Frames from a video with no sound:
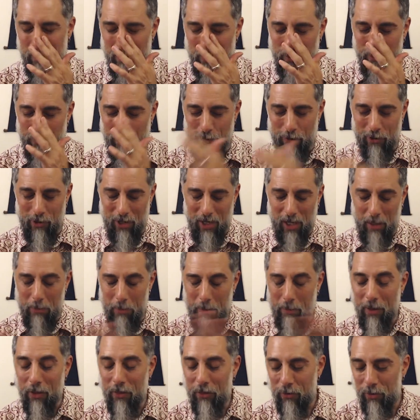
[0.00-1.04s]
For a couple
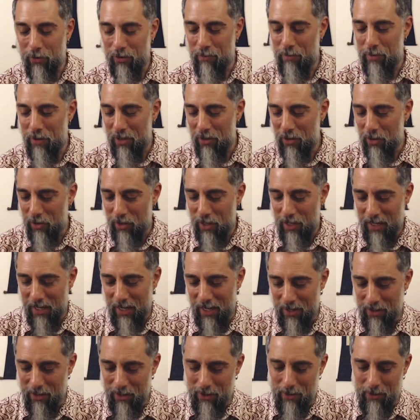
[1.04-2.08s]
months, we've been looking at